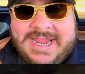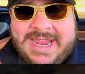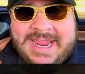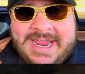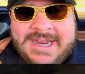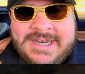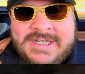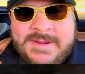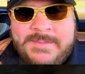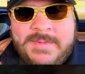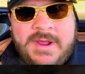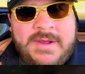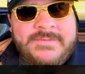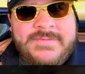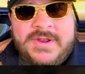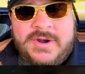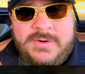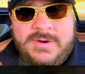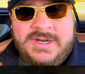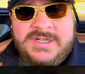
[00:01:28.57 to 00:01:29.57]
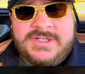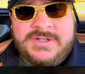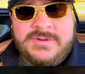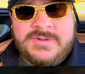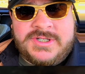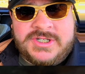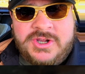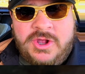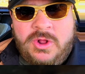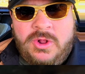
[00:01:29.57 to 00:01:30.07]
Kingdom of the Crystal
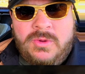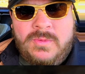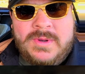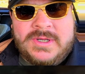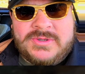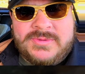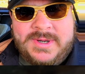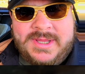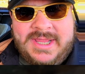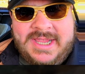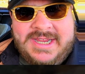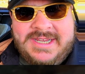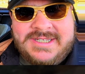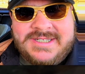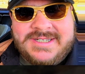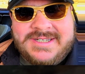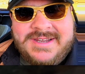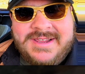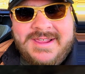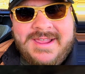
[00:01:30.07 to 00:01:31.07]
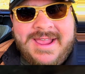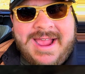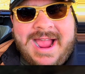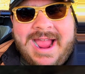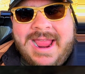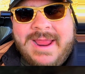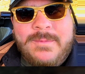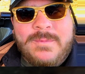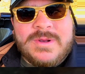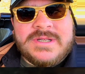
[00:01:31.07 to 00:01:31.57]
Skull was released,
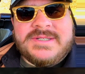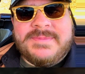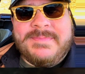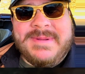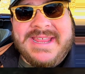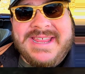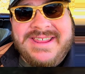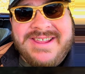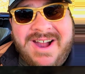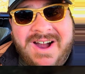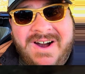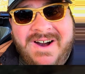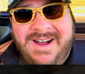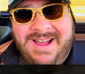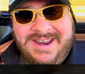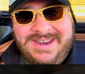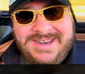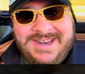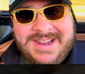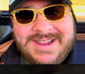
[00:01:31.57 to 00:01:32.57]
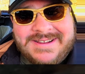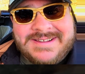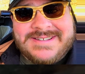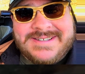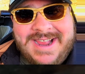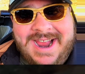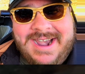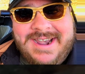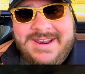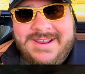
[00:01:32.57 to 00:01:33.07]
I was beyond
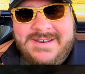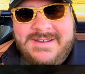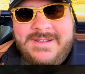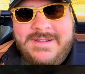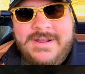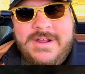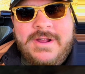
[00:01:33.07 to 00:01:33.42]
excited.